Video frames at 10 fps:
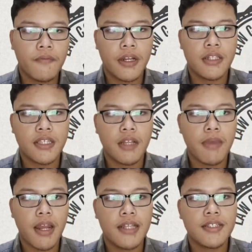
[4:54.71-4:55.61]
financial
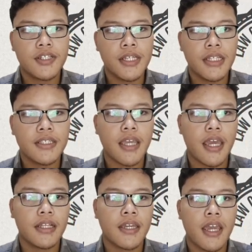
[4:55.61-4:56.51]
balance sheets,
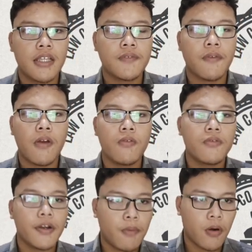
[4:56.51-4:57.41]
and cash flow
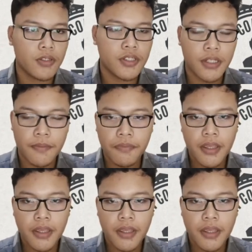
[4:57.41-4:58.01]
reports.